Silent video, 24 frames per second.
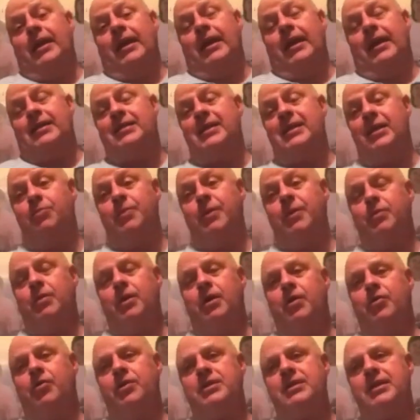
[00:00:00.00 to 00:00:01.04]
I tell people
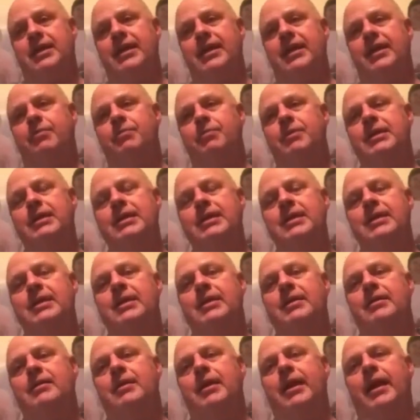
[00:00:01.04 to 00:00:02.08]
all the time,
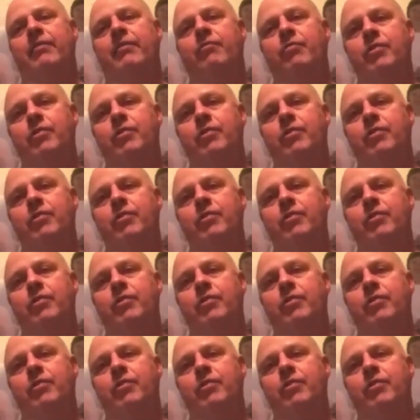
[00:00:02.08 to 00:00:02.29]
every